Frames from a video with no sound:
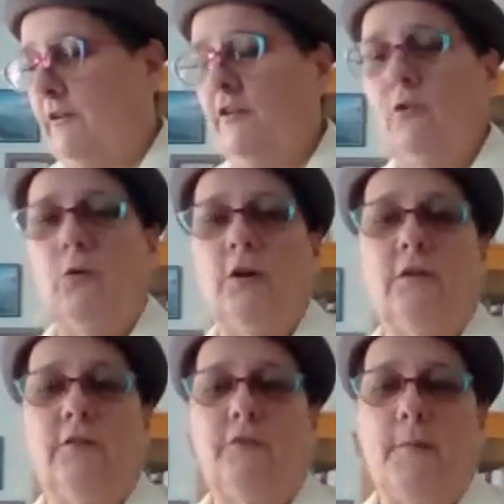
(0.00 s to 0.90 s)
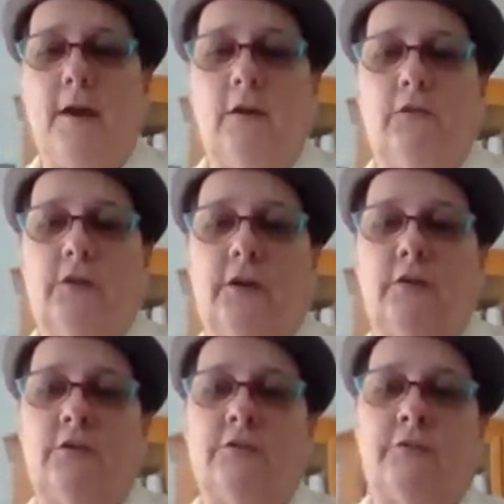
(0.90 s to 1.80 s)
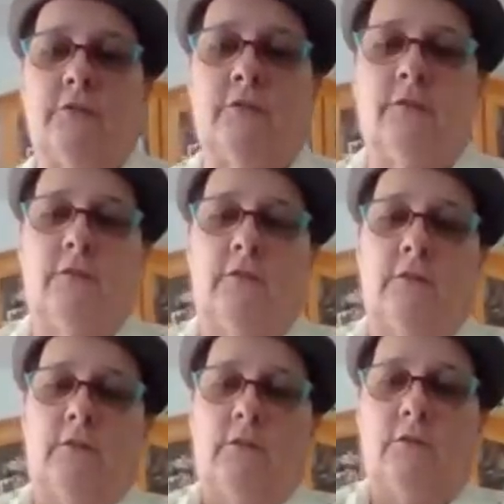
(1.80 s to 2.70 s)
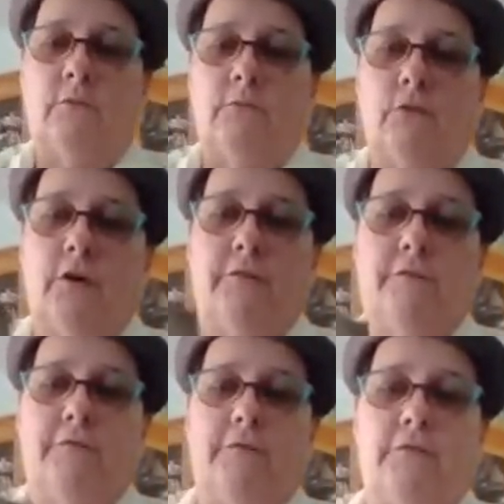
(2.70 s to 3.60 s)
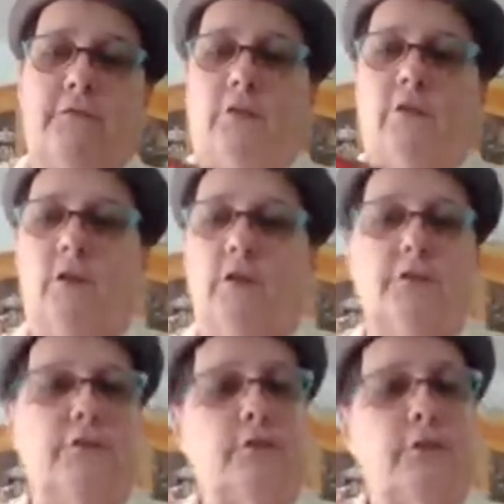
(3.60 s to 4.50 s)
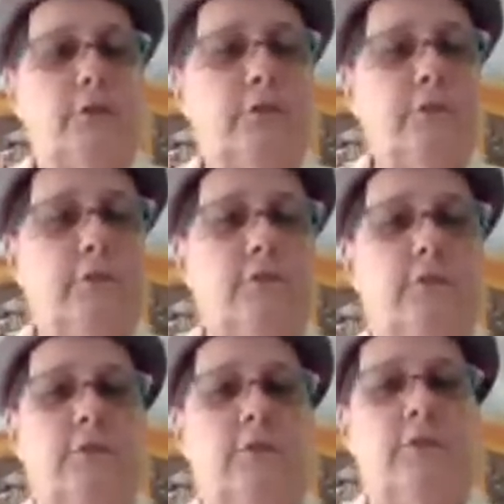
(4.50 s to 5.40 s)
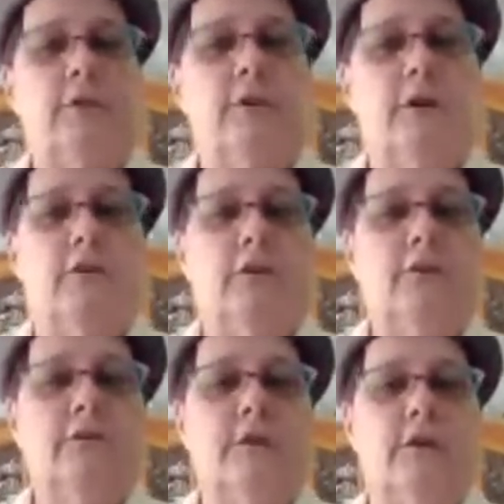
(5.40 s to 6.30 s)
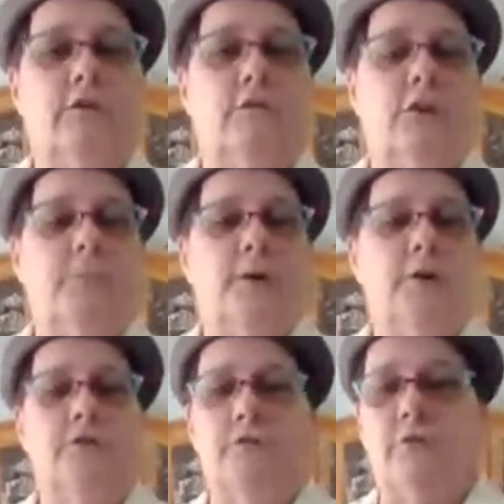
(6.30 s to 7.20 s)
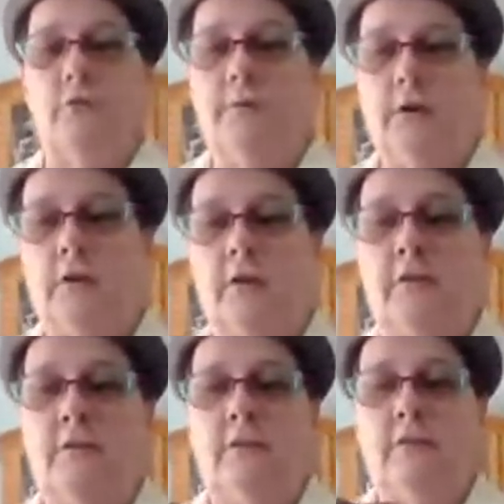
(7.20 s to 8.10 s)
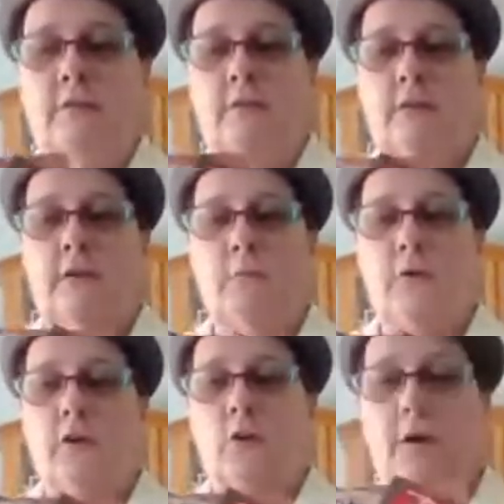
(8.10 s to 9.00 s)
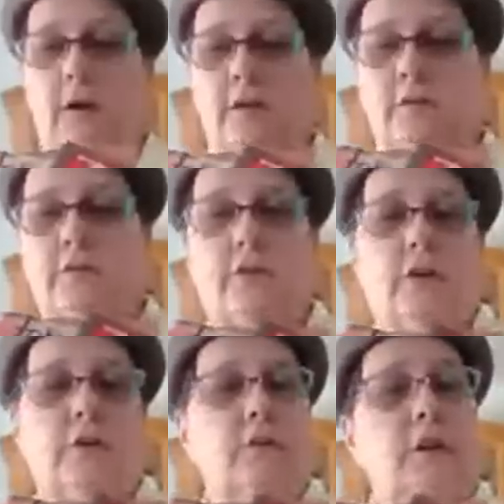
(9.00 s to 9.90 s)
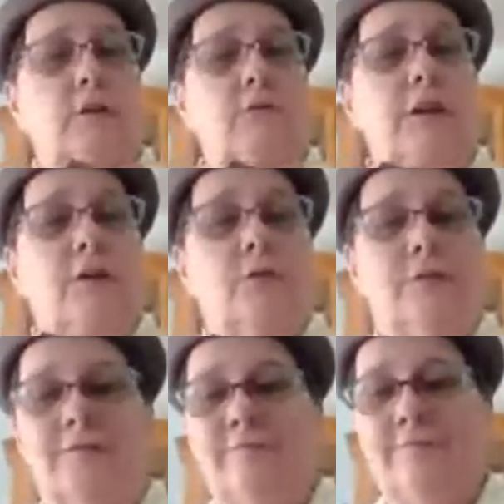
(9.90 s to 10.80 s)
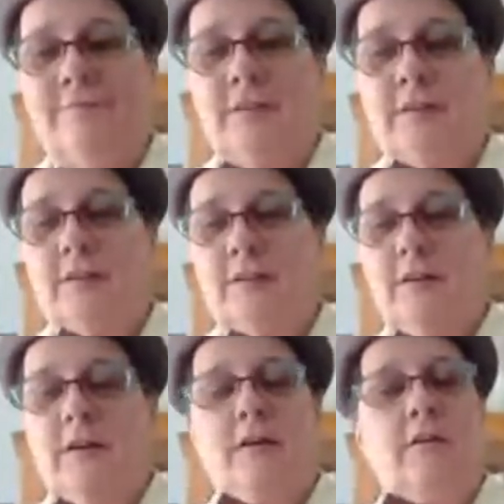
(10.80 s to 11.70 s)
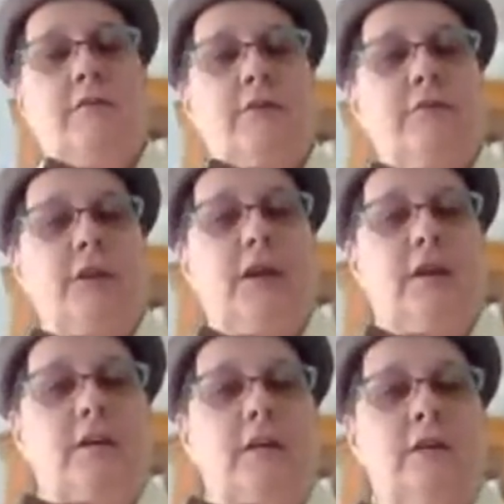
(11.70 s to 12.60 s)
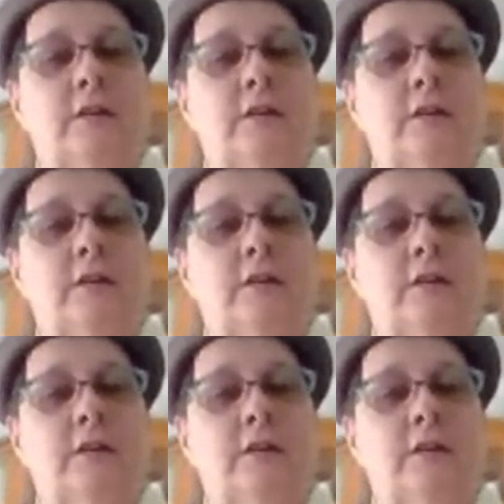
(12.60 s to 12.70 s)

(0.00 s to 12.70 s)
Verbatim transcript: either one of these magazines, we're at fifteen dollars. Fifteen. Kara, thank you very much for your bid. I'm gonna ahead and start the countdown. 15,